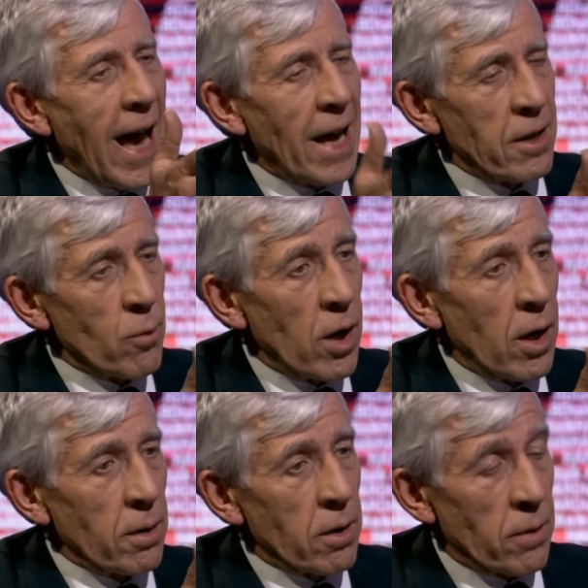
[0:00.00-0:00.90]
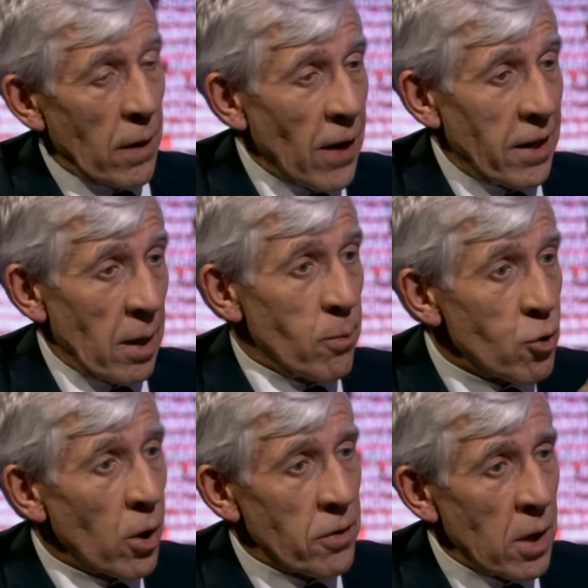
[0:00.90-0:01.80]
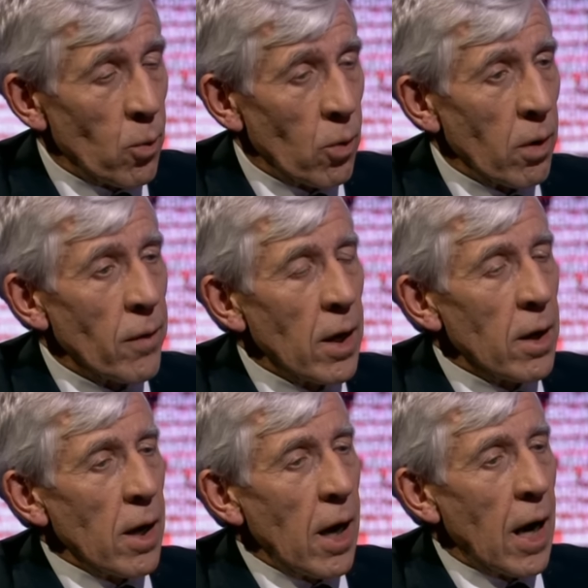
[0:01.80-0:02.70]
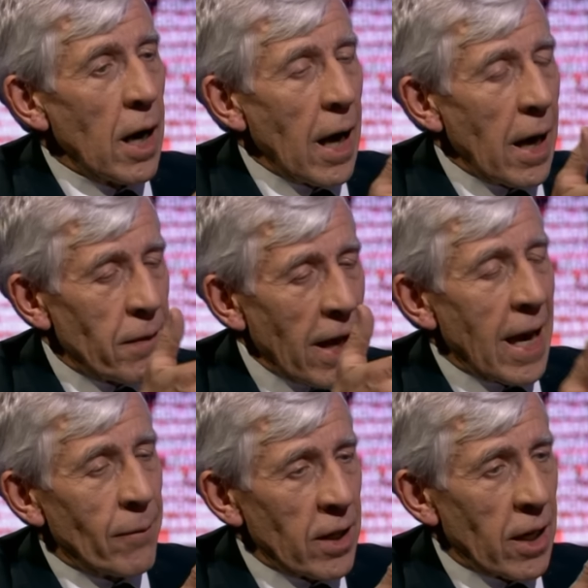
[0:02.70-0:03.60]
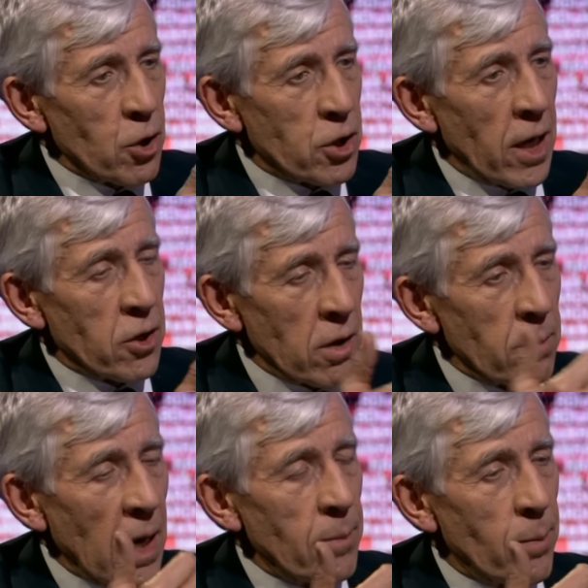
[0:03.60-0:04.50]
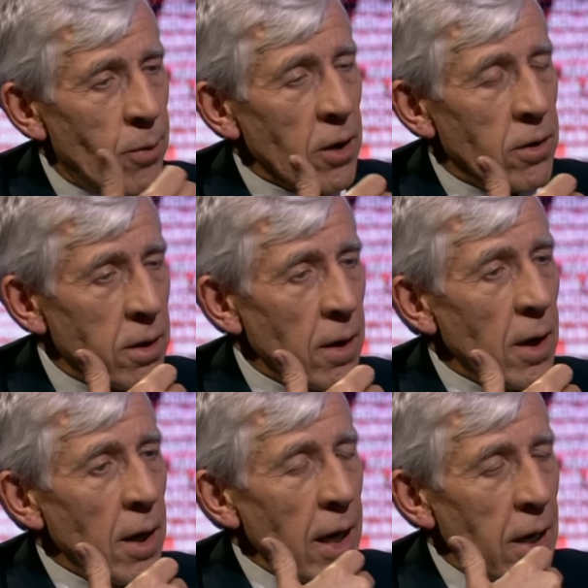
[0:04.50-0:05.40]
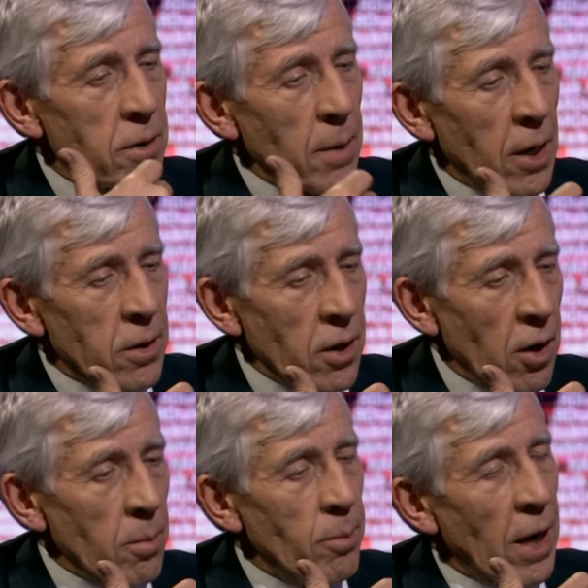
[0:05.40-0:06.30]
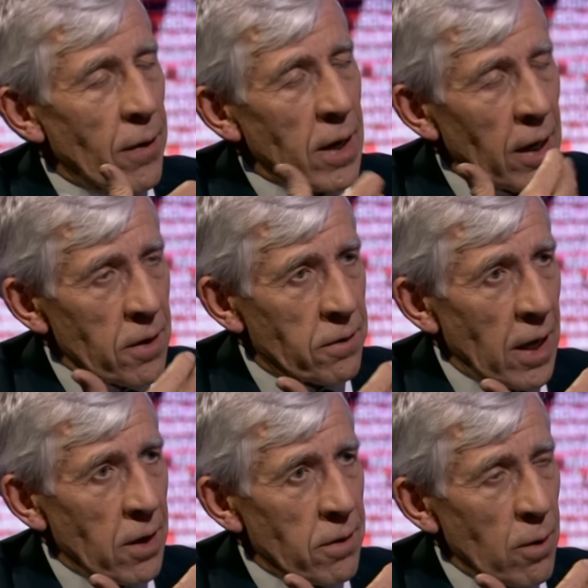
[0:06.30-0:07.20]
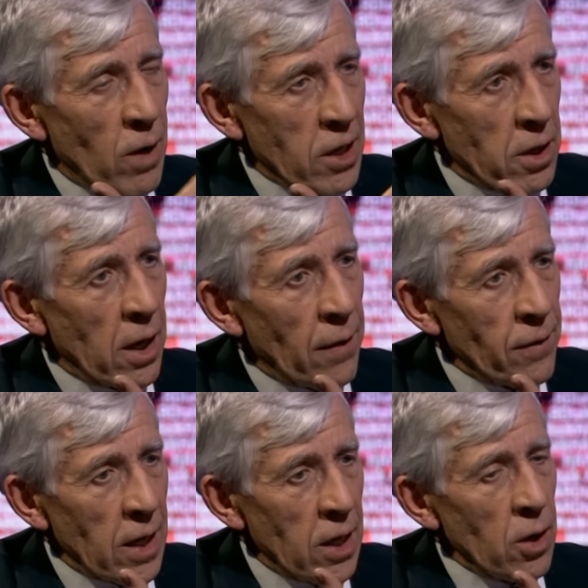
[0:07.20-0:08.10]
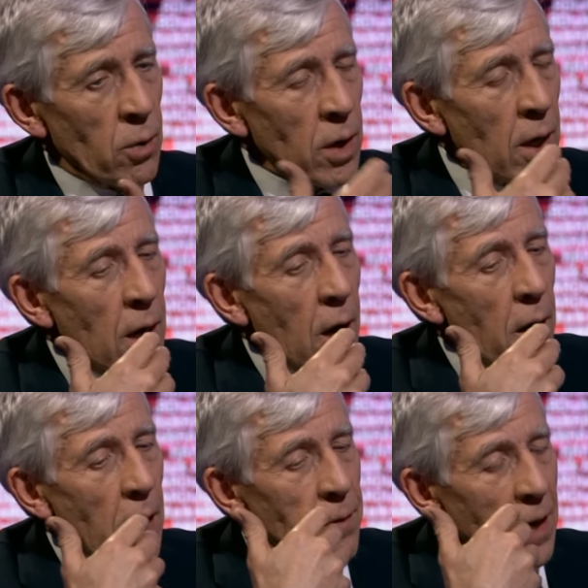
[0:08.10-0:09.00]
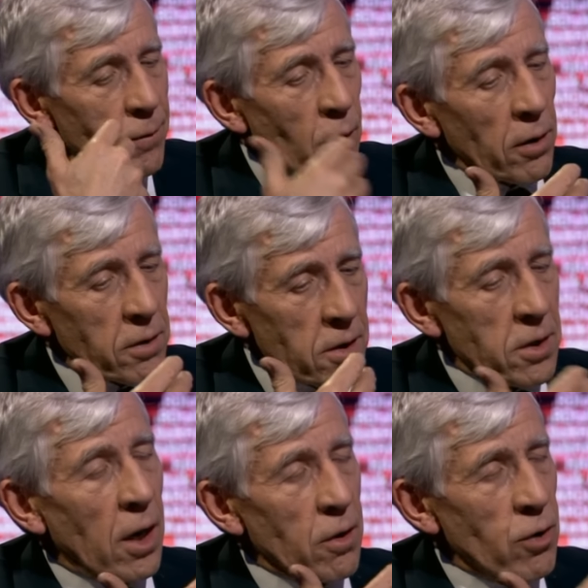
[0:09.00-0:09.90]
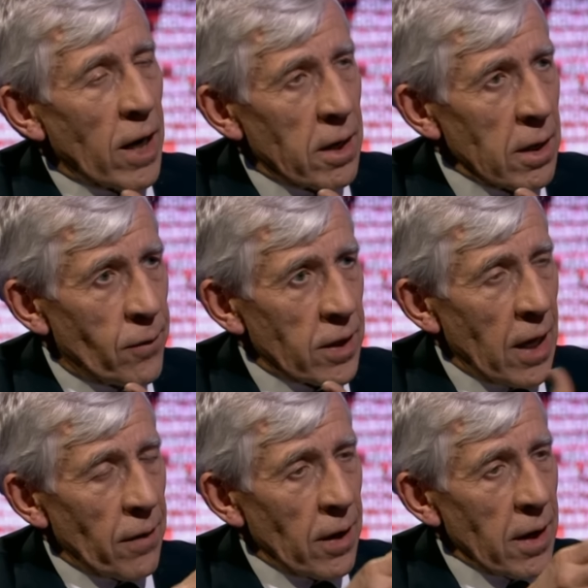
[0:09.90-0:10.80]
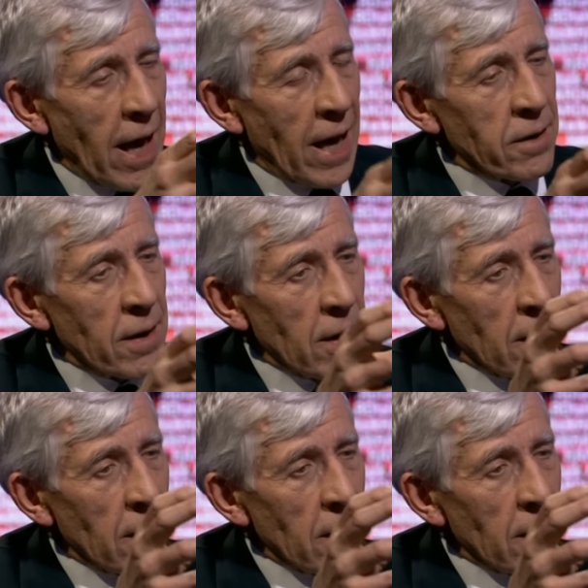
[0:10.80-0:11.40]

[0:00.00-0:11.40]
and Iran, because they're fighting a proxy war. They have negotiations, maybe brokered in turn by the United States, Russia and the EU. They've got to start trying to live together. And